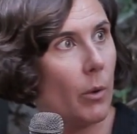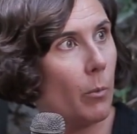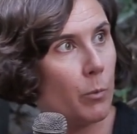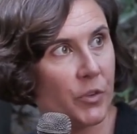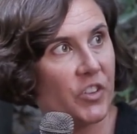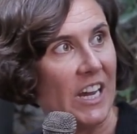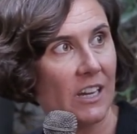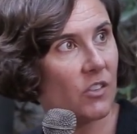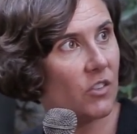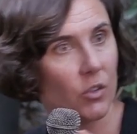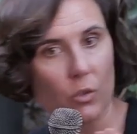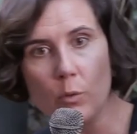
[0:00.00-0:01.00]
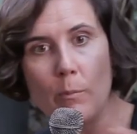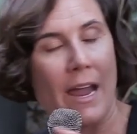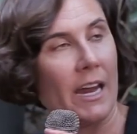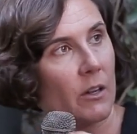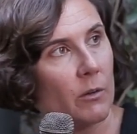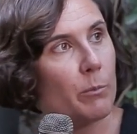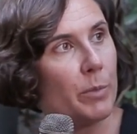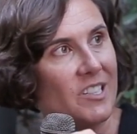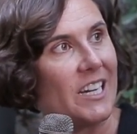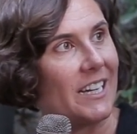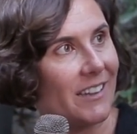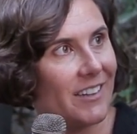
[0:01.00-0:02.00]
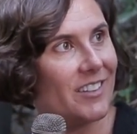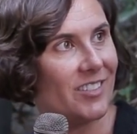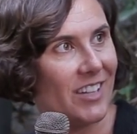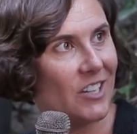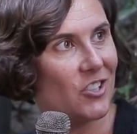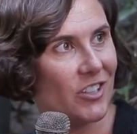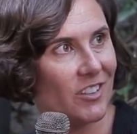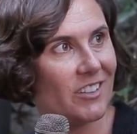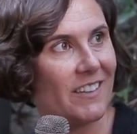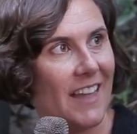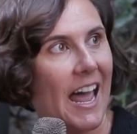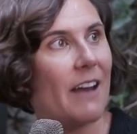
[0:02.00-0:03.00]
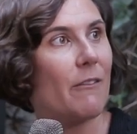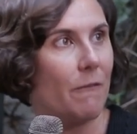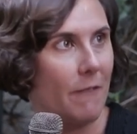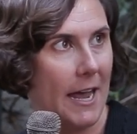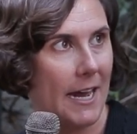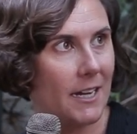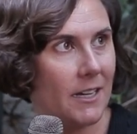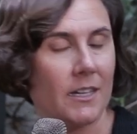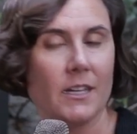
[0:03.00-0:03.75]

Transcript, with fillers: seeks to make particular distinctions in that vein,